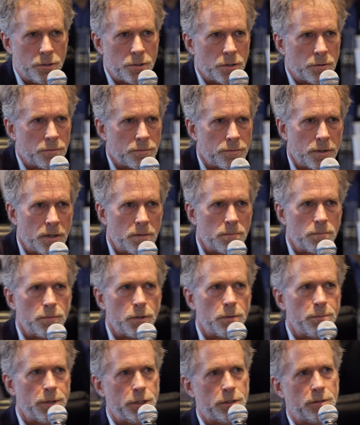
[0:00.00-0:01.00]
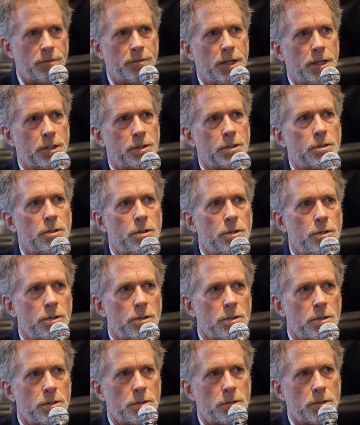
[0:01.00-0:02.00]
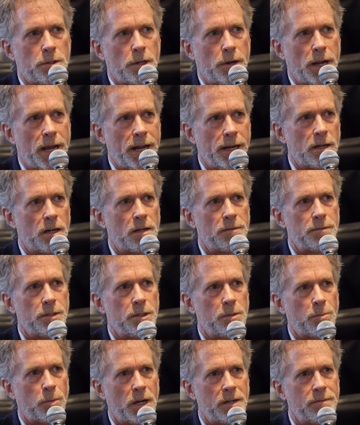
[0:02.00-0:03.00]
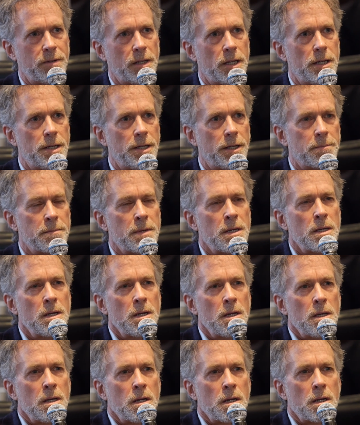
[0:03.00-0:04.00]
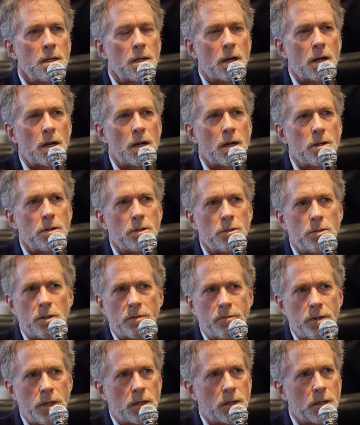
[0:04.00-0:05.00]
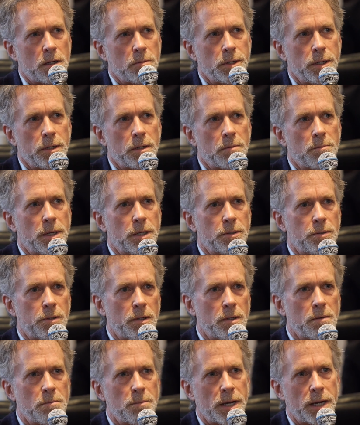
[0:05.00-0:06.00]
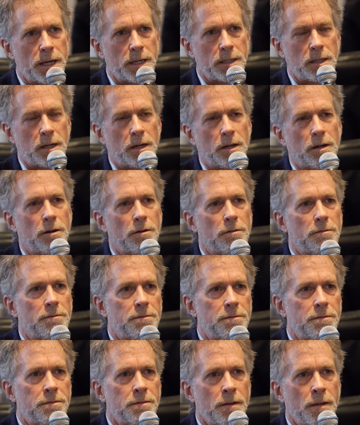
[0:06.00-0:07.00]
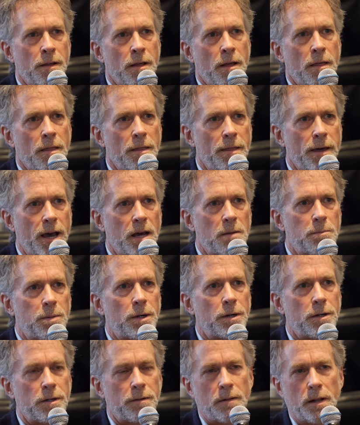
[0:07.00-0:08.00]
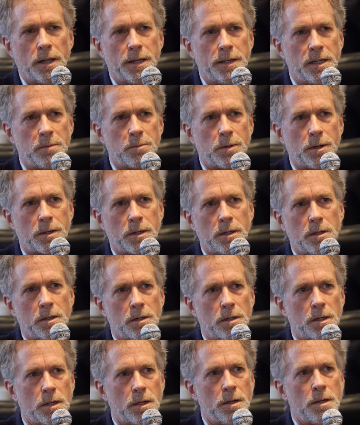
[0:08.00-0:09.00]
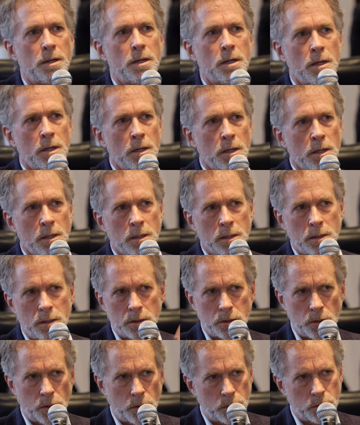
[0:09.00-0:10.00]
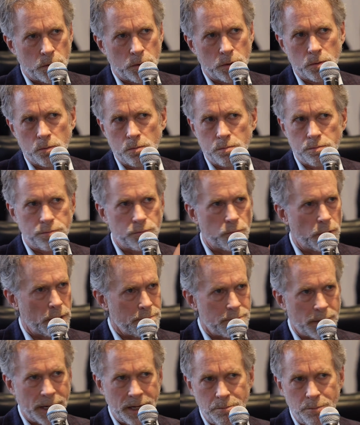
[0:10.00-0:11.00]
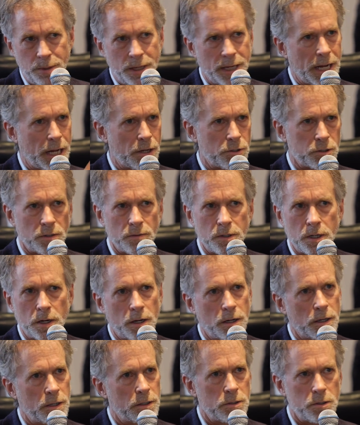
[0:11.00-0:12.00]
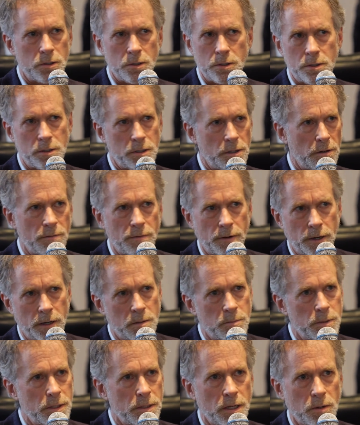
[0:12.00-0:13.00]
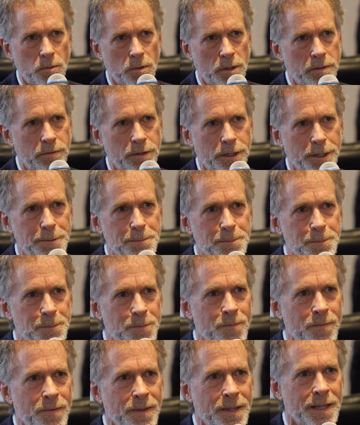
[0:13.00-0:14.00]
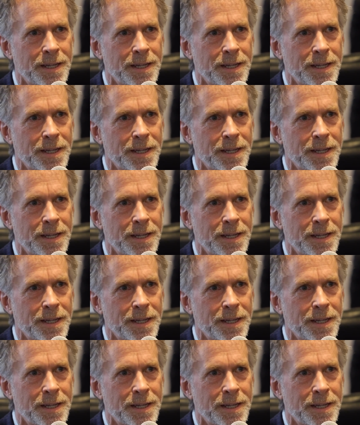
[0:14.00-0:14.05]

do so from the major financial institutions, and so they're heading off into private lending. Do you have any comment about the impact of that part of the lending market on this whole what might be a house of cards environment that we're living in?